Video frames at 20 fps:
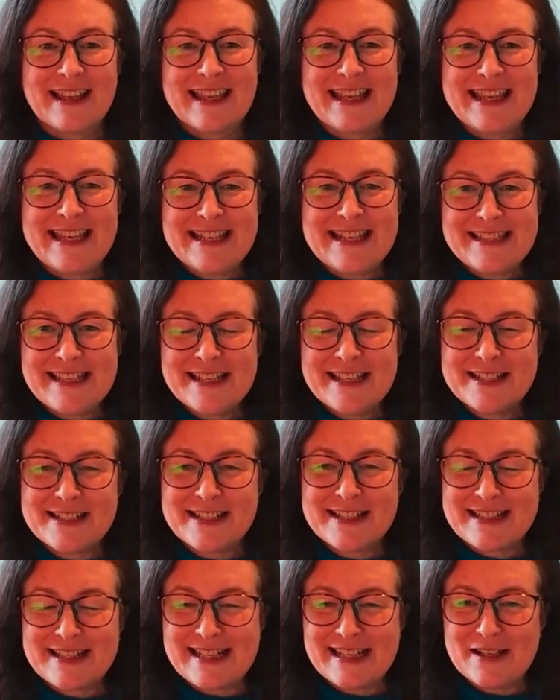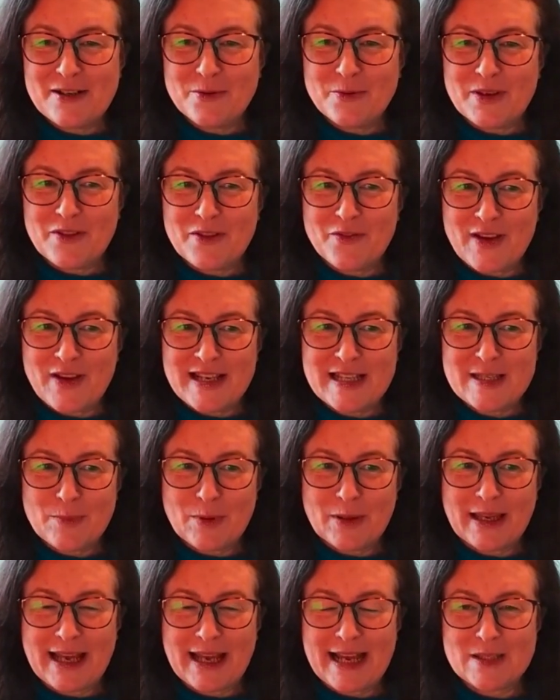easier to deal with
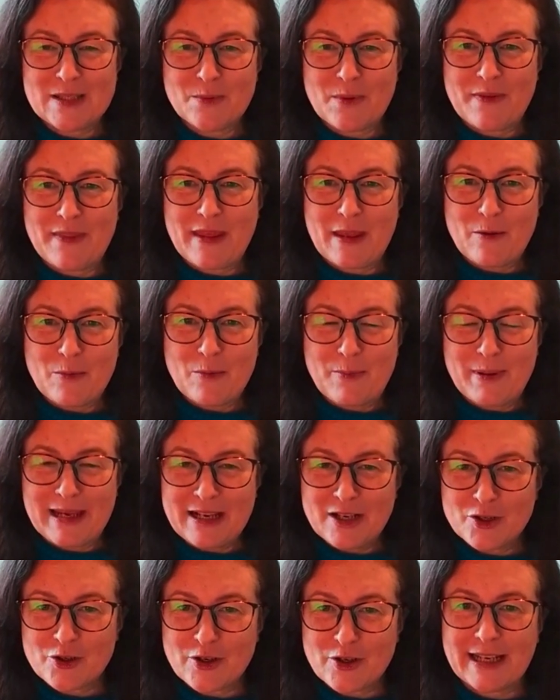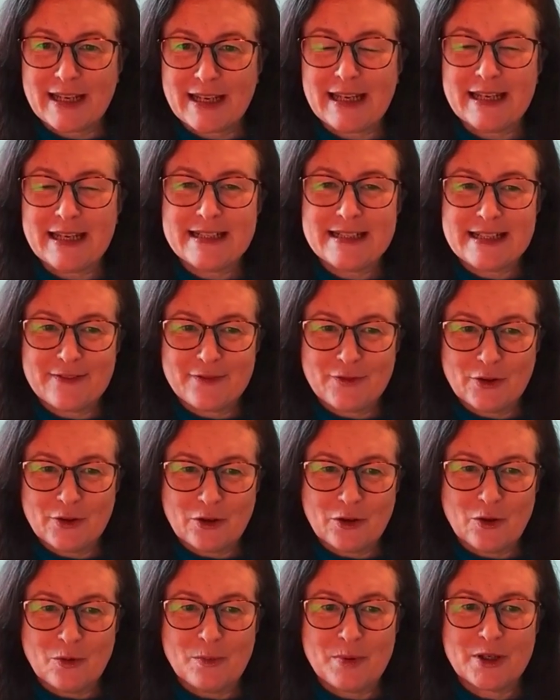Facebook ads when they were being tricky and
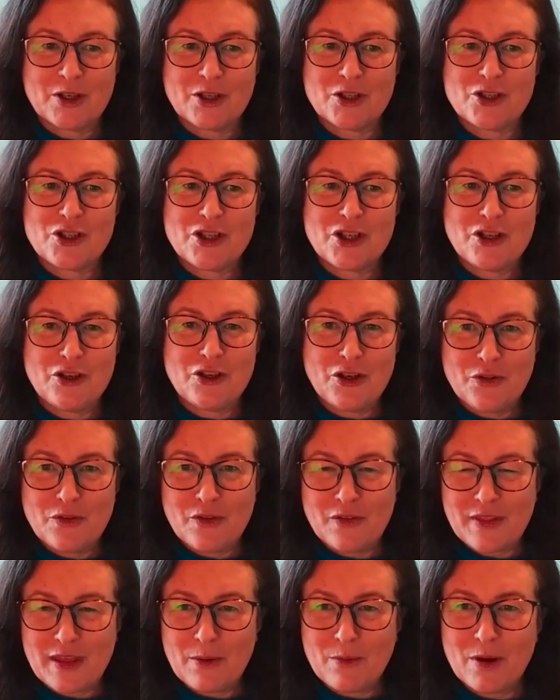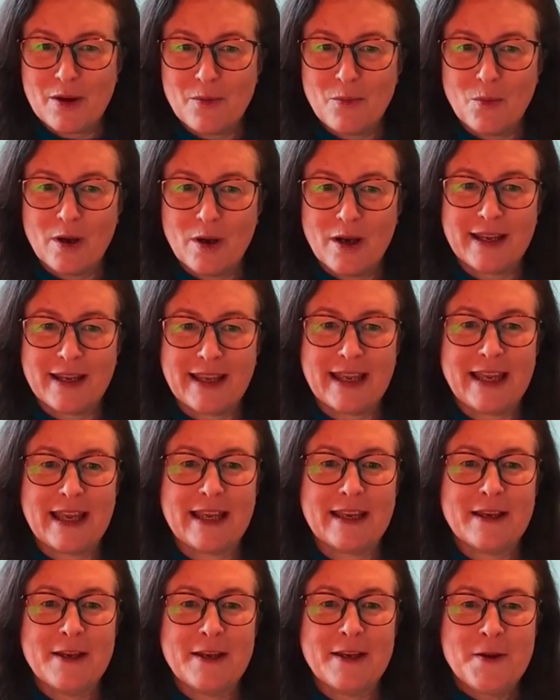difficult, because she knew that they weren't
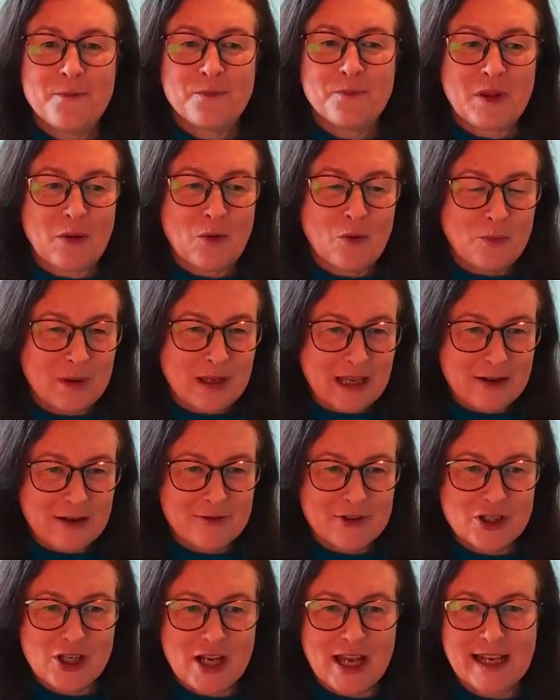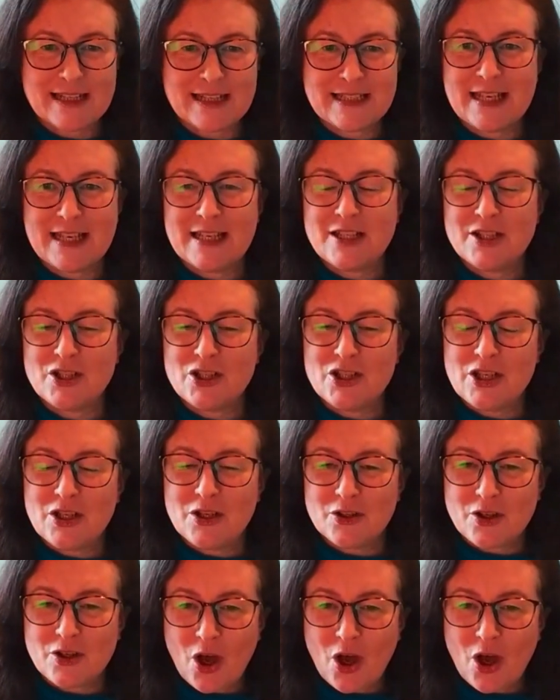working, they were being rejected, and she could